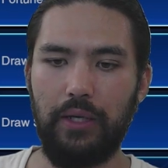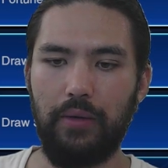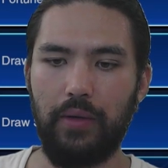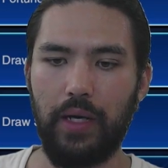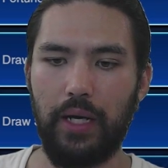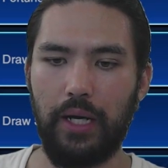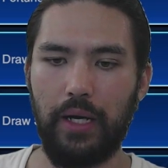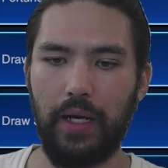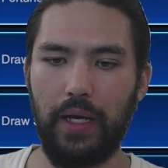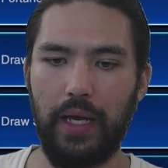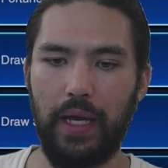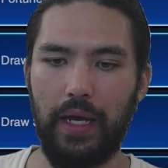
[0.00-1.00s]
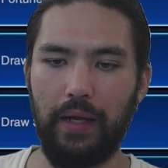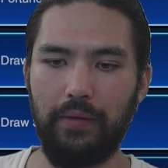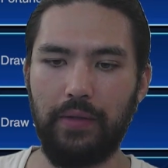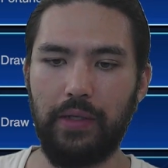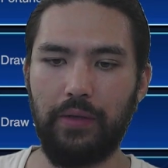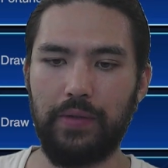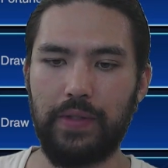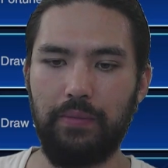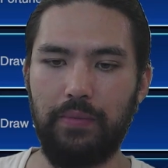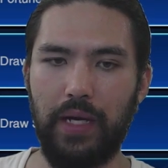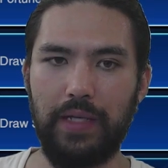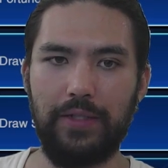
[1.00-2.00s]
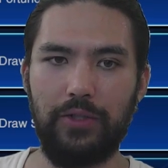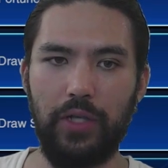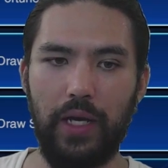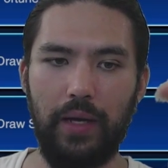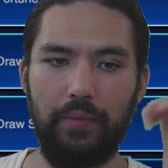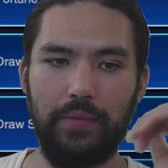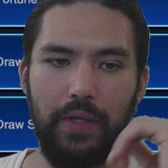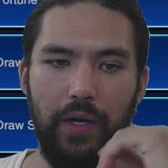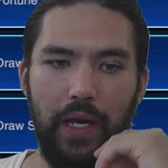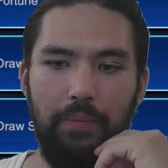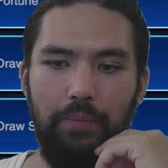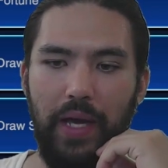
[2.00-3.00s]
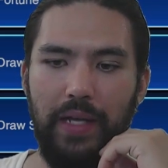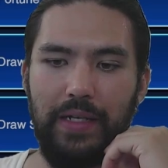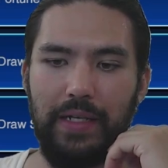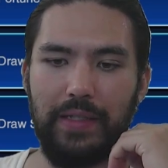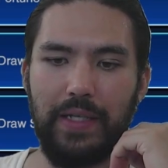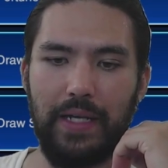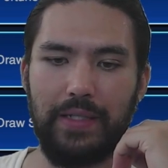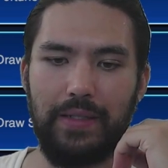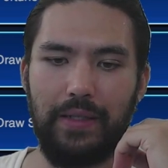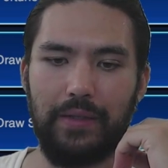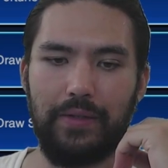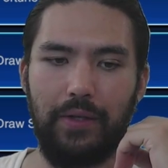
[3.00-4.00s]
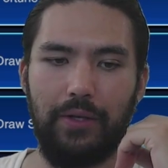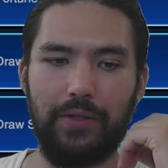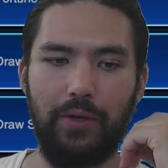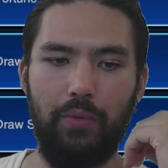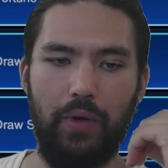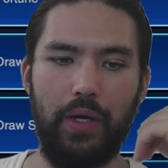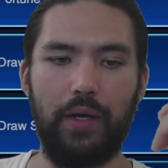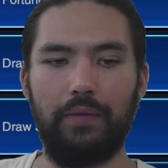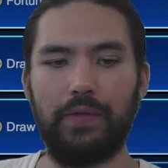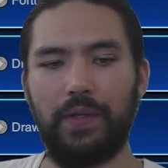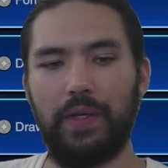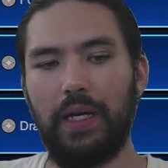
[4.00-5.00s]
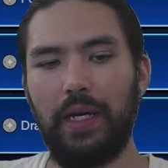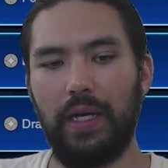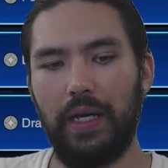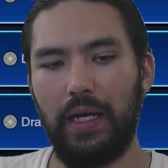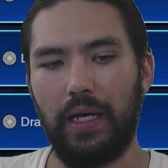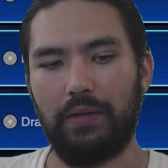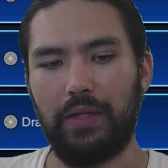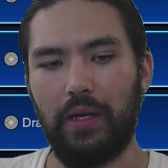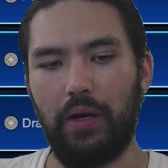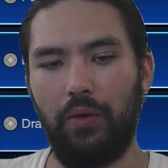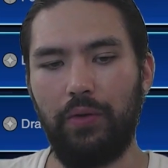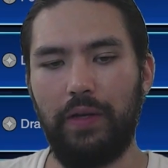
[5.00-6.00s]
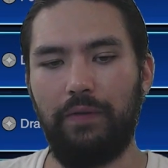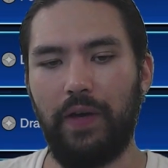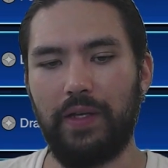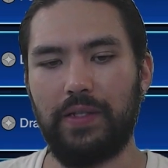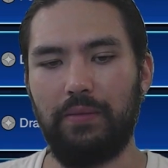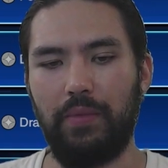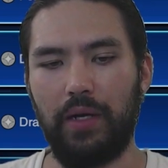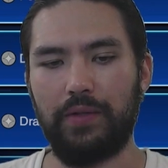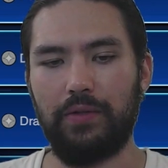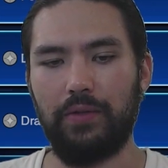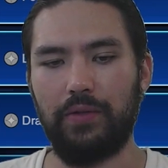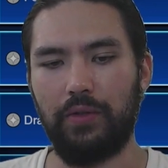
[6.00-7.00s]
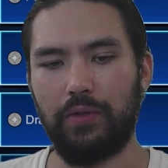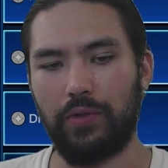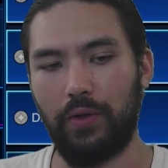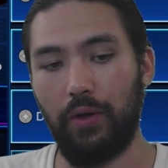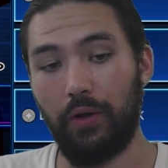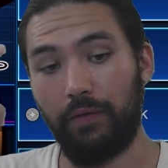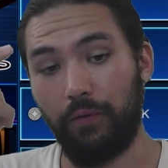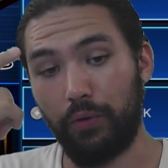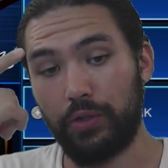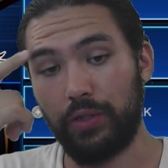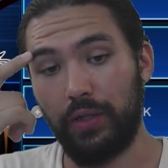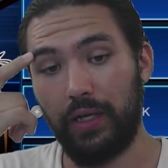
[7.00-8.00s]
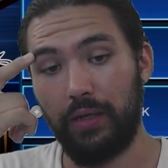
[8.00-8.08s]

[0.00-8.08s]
and some nice gems. Okay, Bending Destiny. So here's our one-ofs. If the only face-up monsters you control are Fortune Lady